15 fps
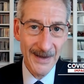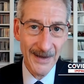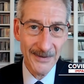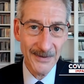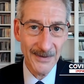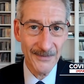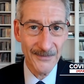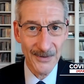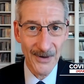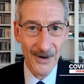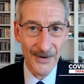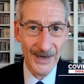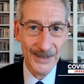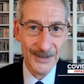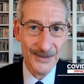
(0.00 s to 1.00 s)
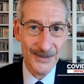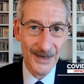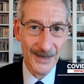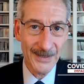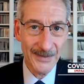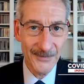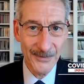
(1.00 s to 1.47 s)
and if you're Rh
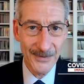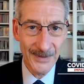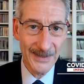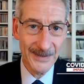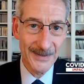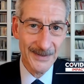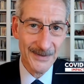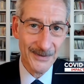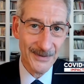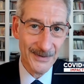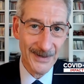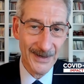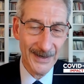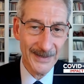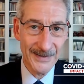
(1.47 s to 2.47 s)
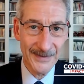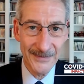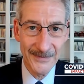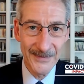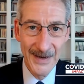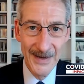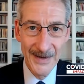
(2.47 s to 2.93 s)
negative, you need certain kinds
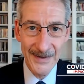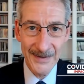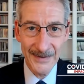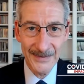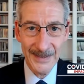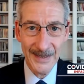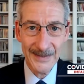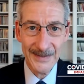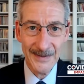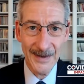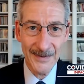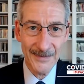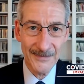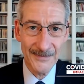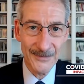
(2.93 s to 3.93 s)
of uh, test uh,